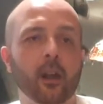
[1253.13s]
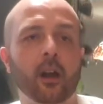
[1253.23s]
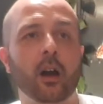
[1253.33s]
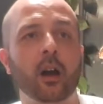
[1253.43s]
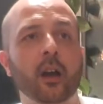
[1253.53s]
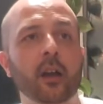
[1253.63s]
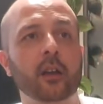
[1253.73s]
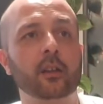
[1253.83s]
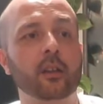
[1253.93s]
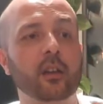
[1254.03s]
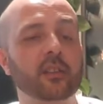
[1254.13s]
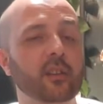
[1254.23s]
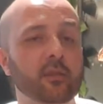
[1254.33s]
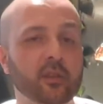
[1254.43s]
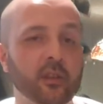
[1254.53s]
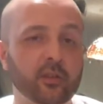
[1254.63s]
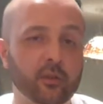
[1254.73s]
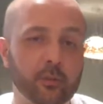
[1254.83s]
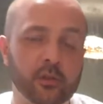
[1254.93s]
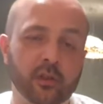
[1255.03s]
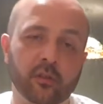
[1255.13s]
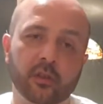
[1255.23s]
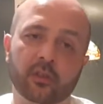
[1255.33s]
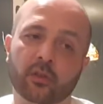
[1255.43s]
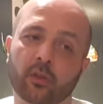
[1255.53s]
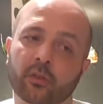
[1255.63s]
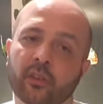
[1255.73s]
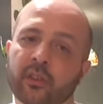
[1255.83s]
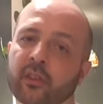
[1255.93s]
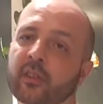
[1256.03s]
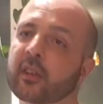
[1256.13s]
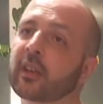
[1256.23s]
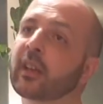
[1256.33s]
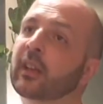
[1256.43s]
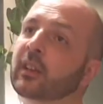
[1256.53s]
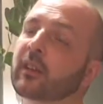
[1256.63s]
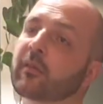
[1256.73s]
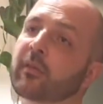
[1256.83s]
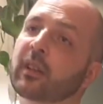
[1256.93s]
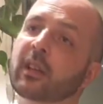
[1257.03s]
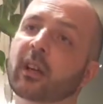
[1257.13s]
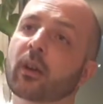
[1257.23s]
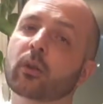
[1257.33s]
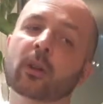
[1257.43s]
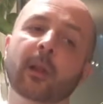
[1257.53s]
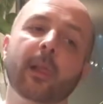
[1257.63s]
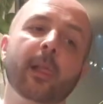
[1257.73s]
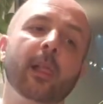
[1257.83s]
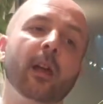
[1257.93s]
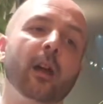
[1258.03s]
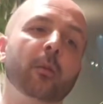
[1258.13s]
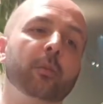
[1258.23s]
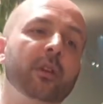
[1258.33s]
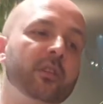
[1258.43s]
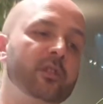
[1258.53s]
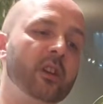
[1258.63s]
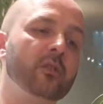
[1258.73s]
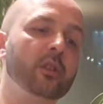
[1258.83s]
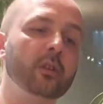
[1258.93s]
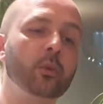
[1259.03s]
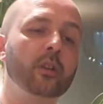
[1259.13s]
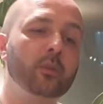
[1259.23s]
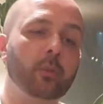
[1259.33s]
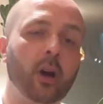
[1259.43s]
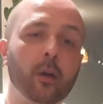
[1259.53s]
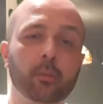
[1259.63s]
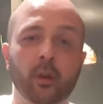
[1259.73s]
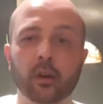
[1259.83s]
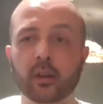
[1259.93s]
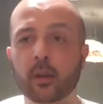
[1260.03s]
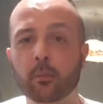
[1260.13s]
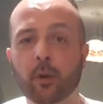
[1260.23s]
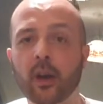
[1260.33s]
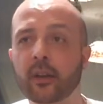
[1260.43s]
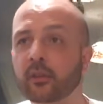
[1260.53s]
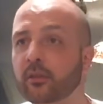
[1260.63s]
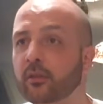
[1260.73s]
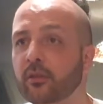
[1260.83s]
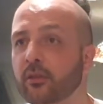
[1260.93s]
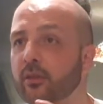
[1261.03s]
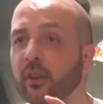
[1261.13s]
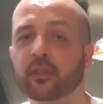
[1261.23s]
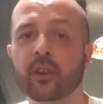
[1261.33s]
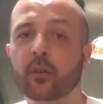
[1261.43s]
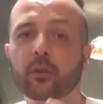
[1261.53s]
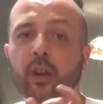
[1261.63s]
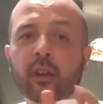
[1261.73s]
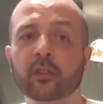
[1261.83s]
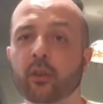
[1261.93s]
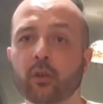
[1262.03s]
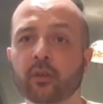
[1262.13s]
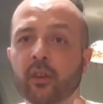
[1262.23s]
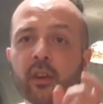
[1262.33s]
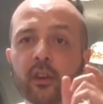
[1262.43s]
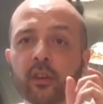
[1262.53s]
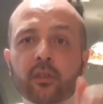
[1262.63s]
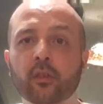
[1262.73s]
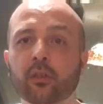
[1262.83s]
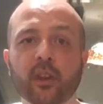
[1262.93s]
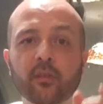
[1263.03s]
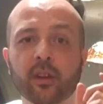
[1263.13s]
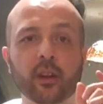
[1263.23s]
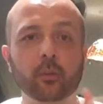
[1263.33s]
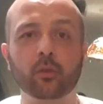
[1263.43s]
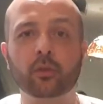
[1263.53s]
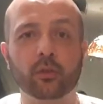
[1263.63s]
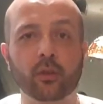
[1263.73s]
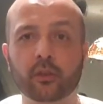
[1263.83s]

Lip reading: I like to give a description of its toxicity in the video, because generally when you buy a plant, it might just tell you that it's toxic and it's not safe for animals and not